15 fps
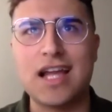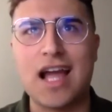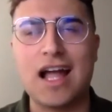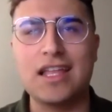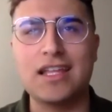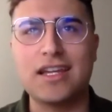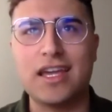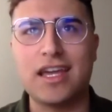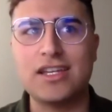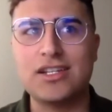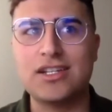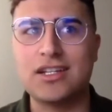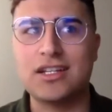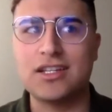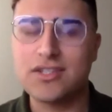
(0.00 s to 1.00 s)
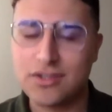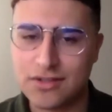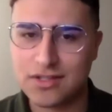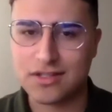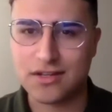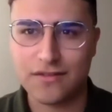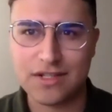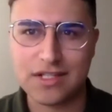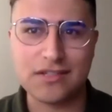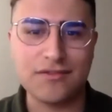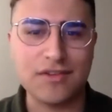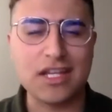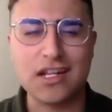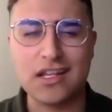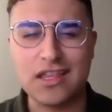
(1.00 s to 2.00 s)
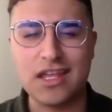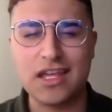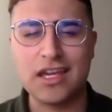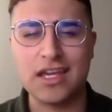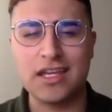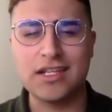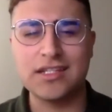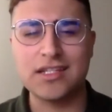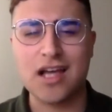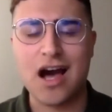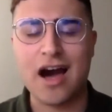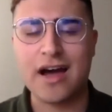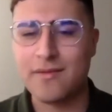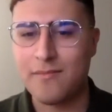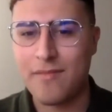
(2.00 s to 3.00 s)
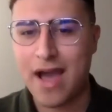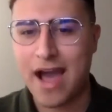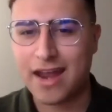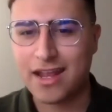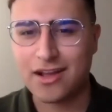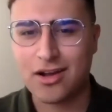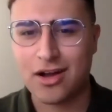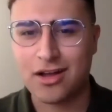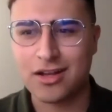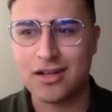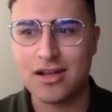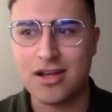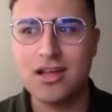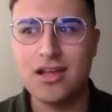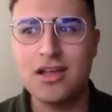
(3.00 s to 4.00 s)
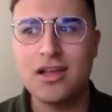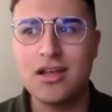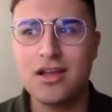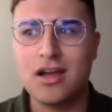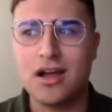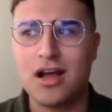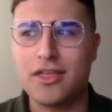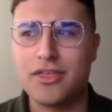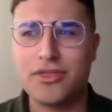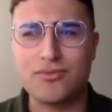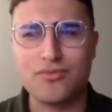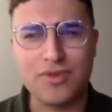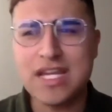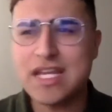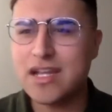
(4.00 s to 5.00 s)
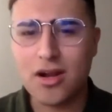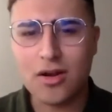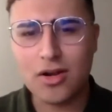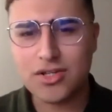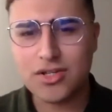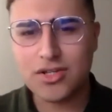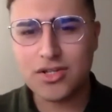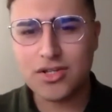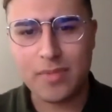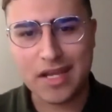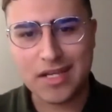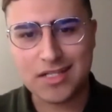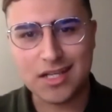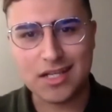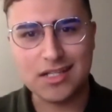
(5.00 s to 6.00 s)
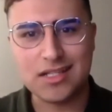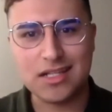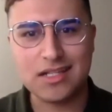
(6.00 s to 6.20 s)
allocation in the student services fee that I think is automatic on a 3-year or so basis.